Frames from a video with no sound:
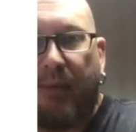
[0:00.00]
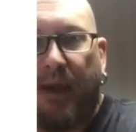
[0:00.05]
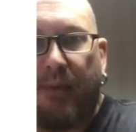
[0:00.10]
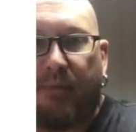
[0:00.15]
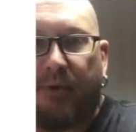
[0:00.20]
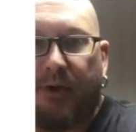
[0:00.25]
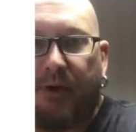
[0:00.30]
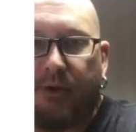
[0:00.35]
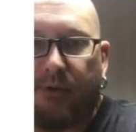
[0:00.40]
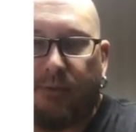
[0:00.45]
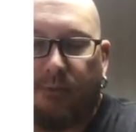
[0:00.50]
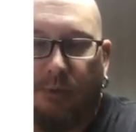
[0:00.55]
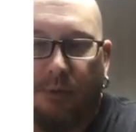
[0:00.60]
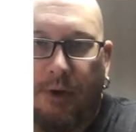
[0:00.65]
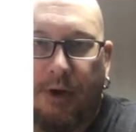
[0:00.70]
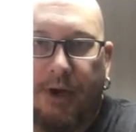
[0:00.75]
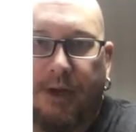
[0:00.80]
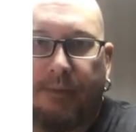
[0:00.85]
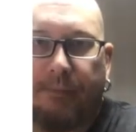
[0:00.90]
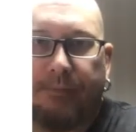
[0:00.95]
Brendan
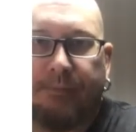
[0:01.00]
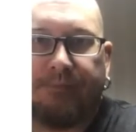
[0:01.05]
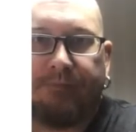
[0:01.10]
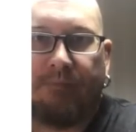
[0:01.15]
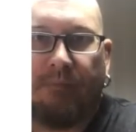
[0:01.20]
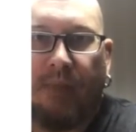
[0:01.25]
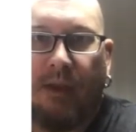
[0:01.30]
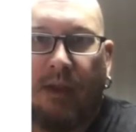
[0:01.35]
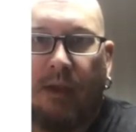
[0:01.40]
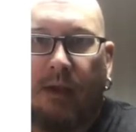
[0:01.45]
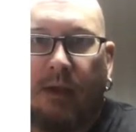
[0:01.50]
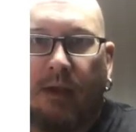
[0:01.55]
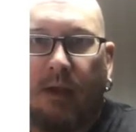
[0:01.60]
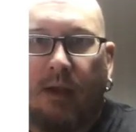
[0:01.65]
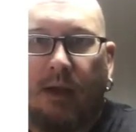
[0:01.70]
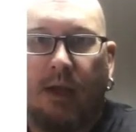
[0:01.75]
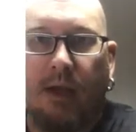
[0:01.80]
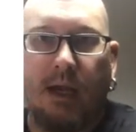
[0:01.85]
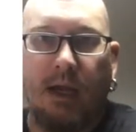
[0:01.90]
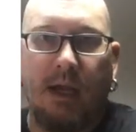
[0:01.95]
Roy,
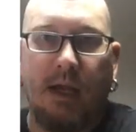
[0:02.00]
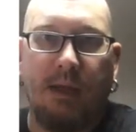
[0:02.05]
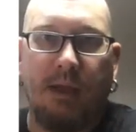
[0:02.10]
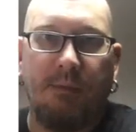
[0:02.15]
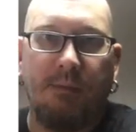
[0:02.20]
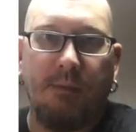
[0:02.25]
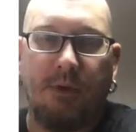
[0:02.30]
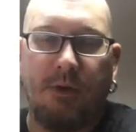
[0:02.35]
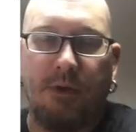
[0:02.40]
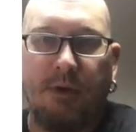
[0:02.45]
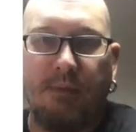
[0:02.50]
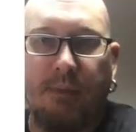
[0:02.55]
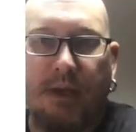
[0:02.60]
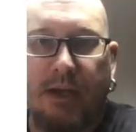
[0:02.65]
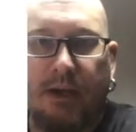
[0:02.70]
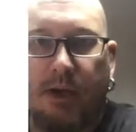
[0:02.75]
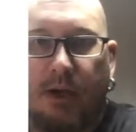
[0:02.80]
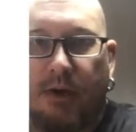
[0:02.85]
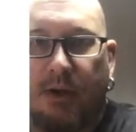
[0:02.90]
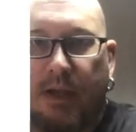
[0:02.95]
who you may
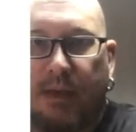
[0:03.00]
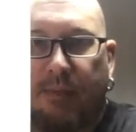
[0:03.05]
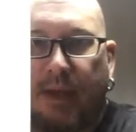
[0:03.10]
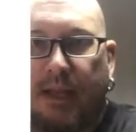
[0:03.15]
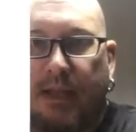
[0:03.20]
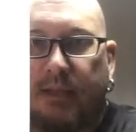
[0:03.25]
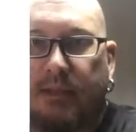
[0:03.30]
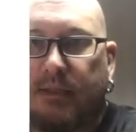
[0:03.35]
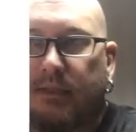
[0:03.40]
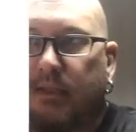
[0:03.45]
know. He paints